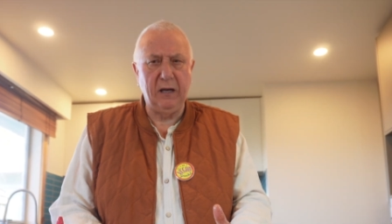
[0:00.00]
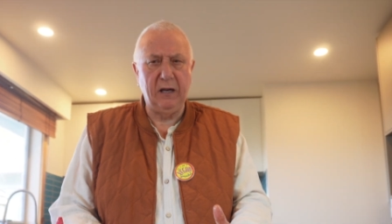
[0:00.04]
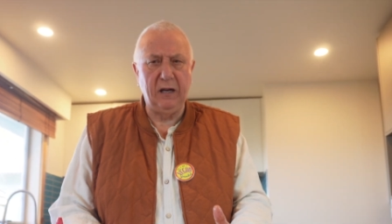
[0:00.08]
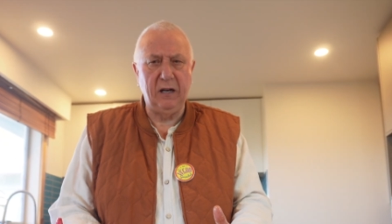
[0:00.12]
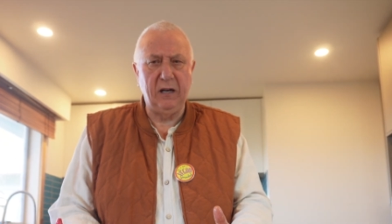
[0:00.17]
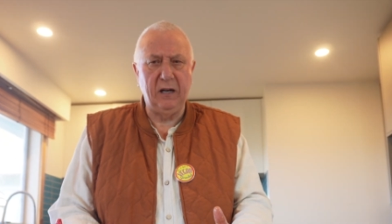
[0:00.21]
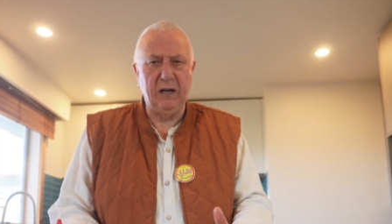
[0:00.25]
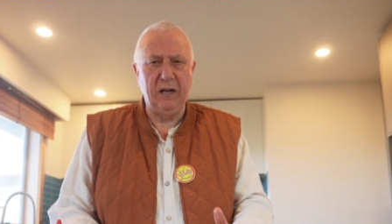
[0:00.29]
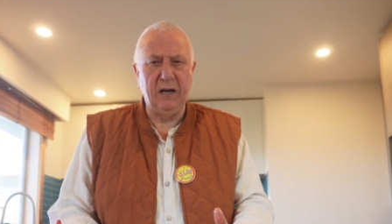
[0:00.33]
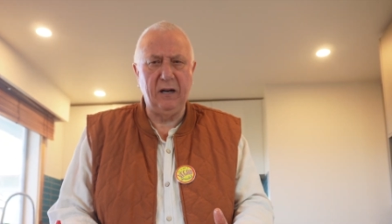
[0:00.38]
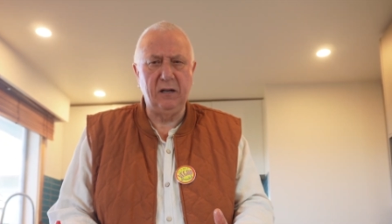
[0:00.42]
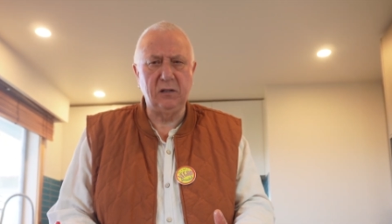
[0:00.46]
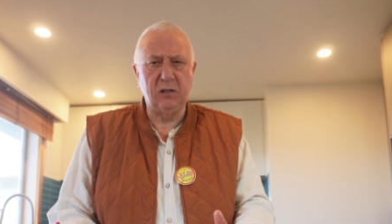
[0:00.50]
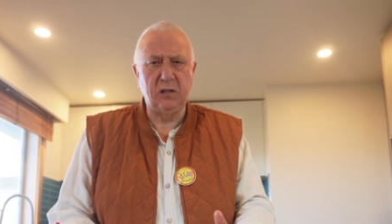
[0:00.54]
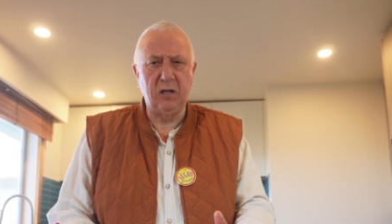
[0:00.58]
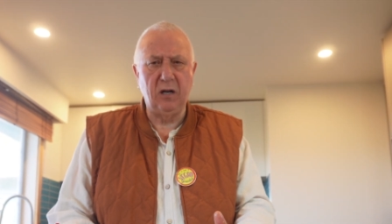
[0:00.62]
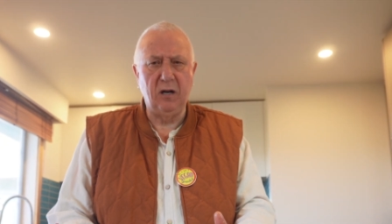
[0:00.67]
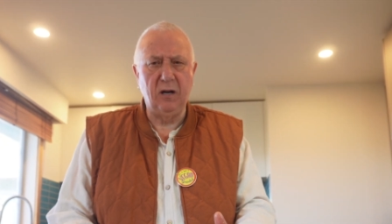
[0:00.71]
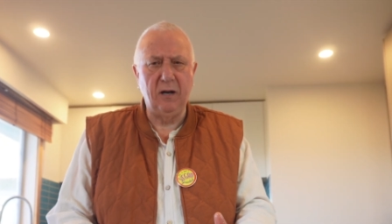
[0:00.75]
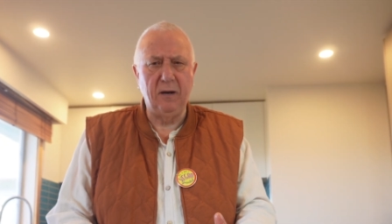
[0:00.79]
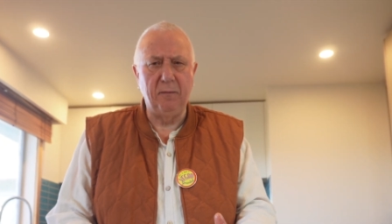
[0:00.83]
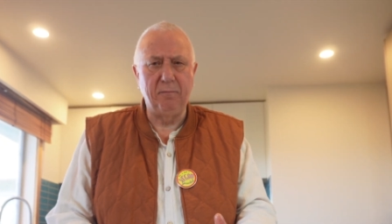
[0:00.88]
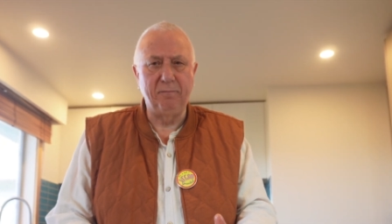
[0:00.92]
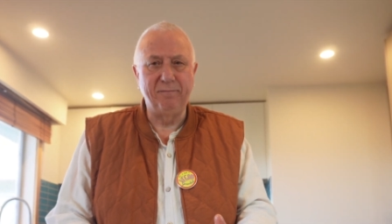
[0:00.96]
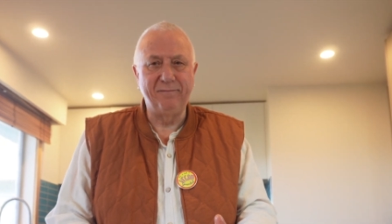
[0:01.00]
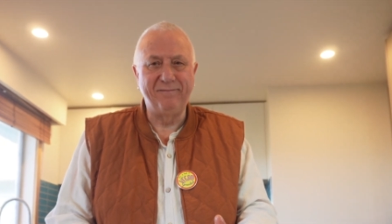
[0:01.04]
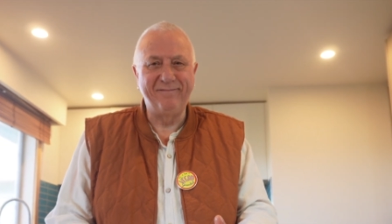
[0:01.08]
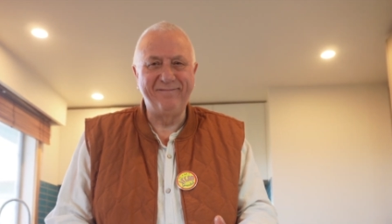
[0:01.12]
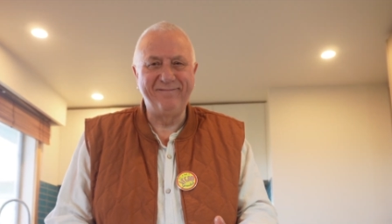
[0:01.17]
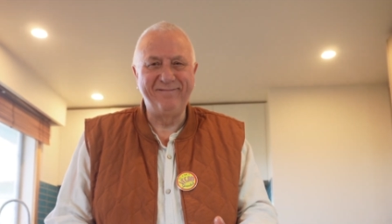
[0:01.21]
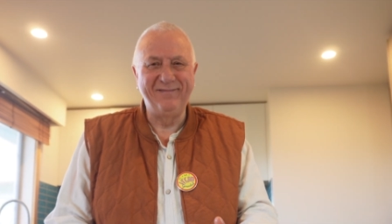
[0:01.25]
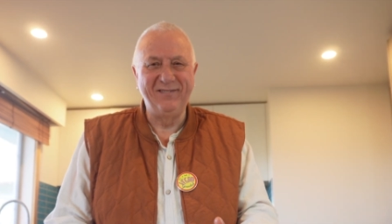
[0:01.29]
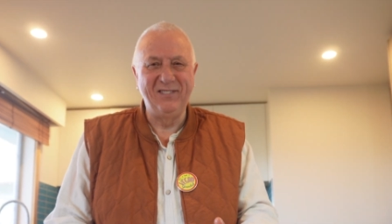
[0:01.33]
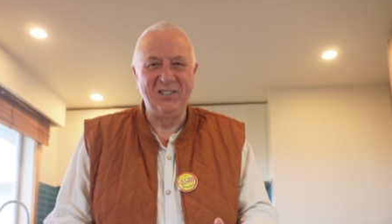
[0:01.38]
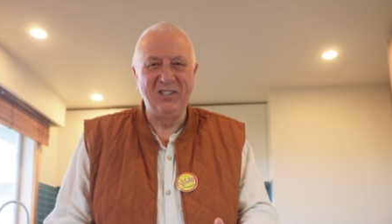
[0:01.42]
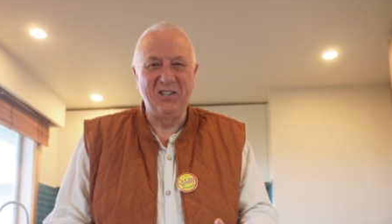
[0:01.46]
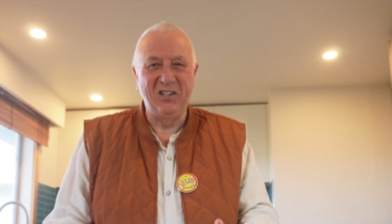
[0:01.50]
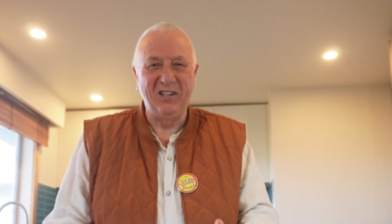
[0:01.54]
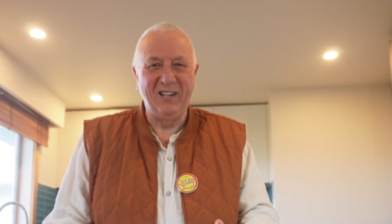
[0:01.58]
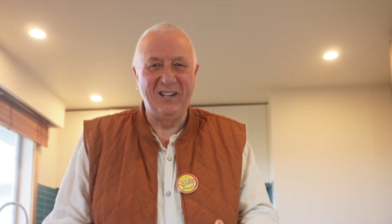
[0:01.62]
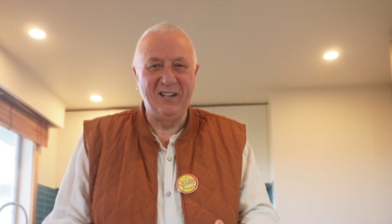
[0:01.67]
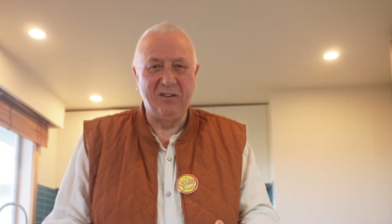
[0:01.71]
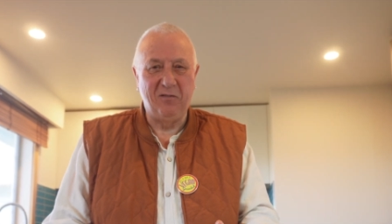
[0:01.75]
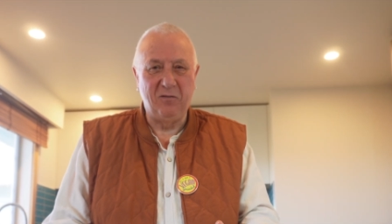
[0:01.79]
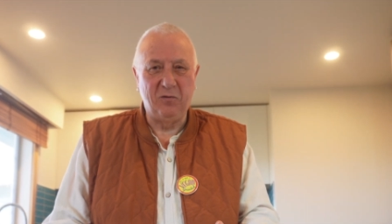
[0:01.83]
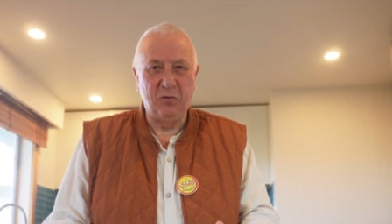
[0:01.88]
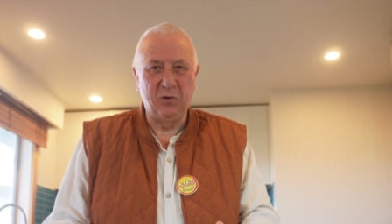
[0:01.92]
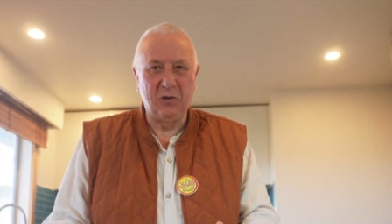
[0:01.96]
in an hour's time.
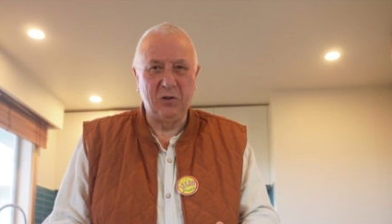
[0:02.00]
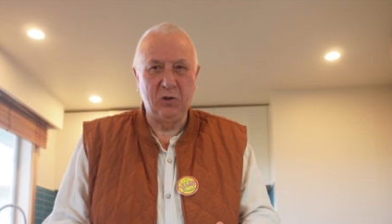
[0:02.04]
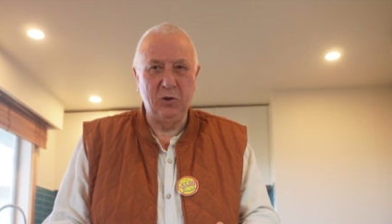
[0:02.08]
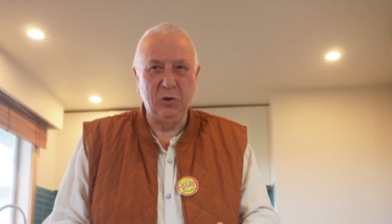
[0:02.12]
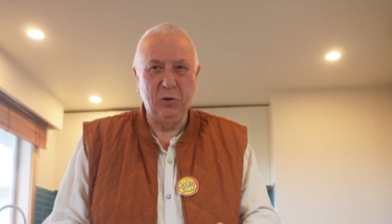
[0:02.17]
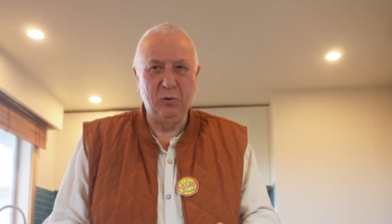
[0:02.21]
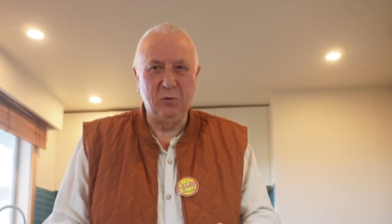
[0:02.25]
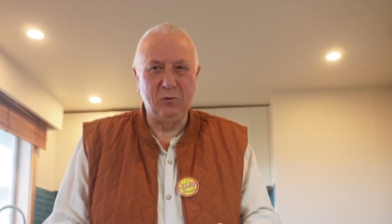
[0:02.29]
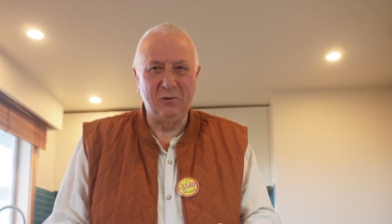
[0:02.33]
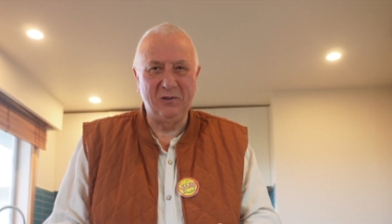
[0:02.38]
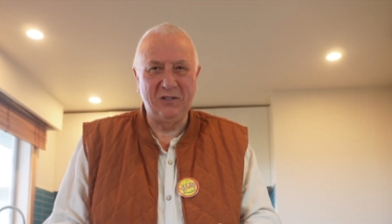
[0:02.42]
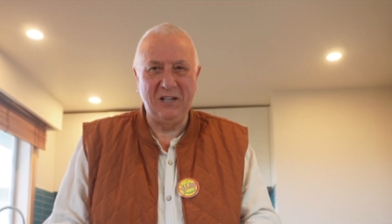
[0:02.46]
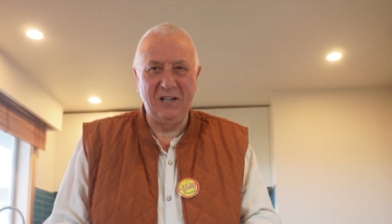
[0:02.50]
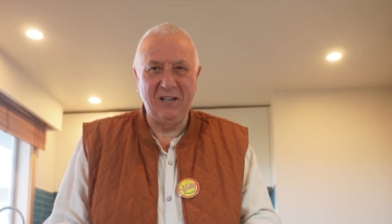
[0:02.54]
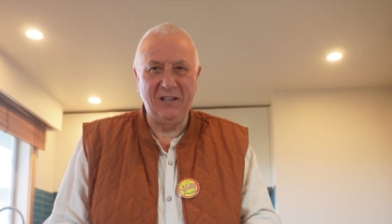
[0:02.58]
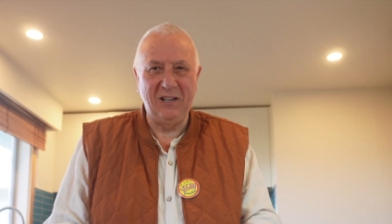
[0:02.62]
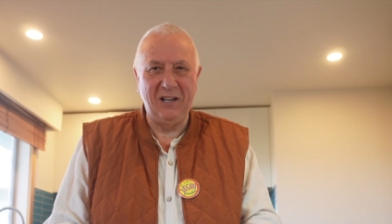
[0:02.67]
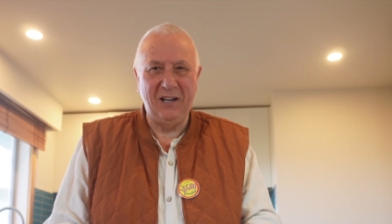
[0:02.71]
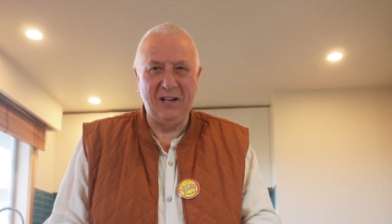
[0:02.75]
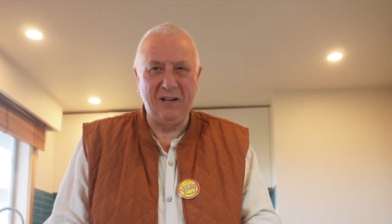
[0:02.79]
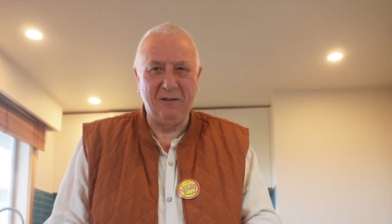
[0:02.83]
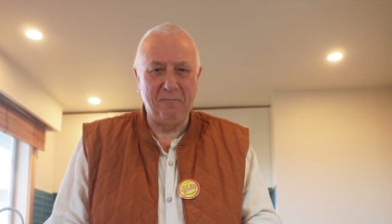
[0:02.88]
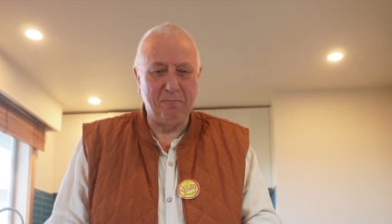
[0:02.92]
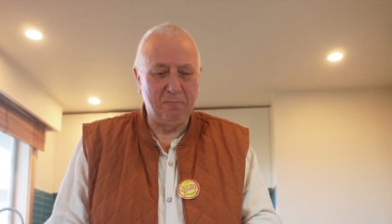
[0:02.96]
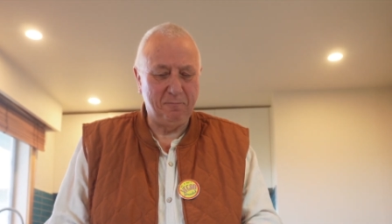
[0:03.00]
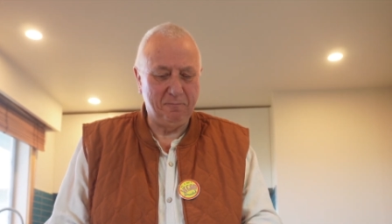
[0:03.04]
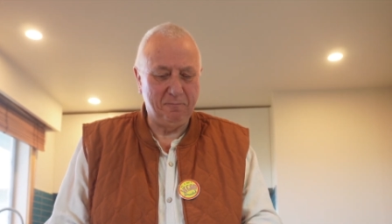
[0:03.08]
Cool, see you then.